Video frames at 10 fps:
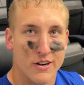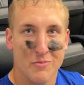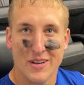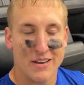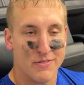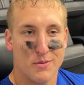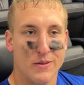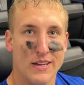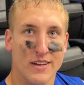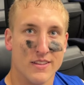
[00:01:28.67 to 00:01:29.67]
I mean, even at the
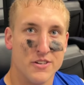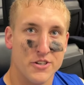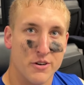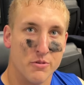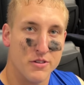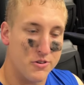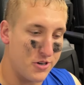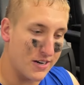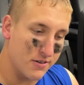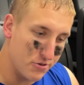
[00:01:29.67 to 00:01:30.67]
beginning of this year, with
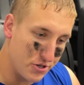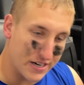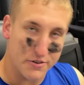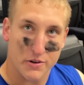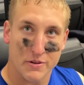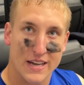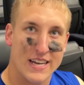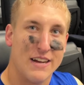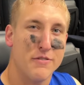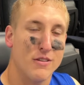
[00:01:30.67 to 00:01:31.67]
the trajectory we
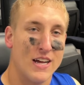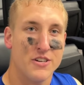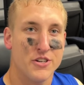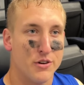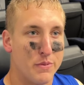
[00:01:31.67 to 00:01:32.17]
had after last year,